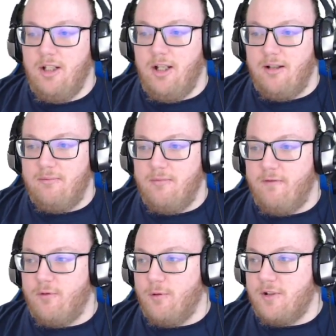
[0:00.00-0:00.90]
Uh,
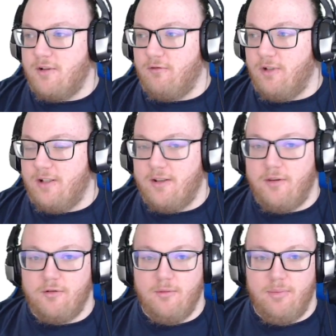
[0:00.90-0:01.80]
of course, ran
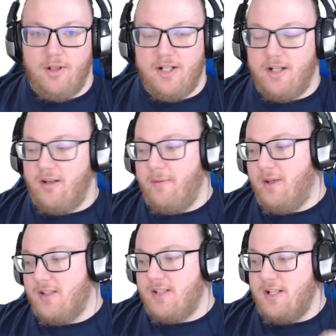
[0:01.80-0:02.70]
through play dot
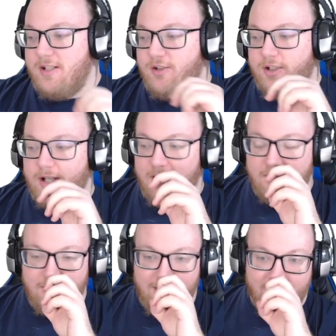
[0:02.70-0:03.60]
limitless t c g
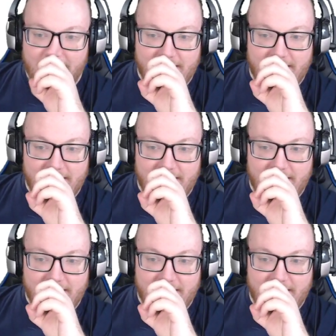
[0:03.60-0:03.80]
dot com,